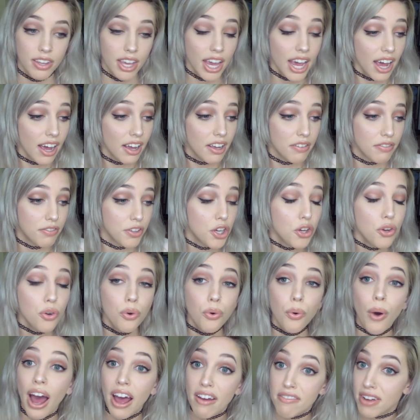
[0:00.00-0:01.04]
Yeah, if
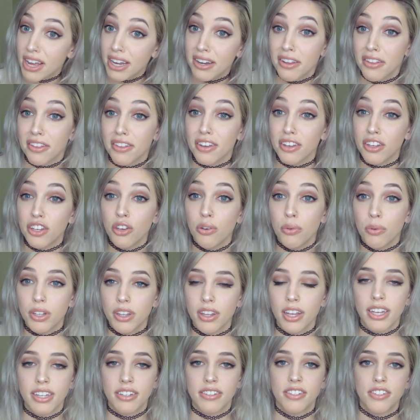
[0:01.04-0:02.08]
you have anything you would
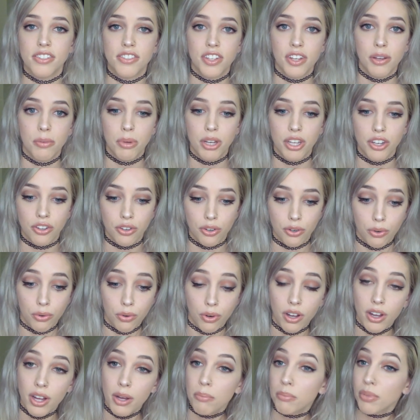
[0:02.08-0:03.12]
like to see me do,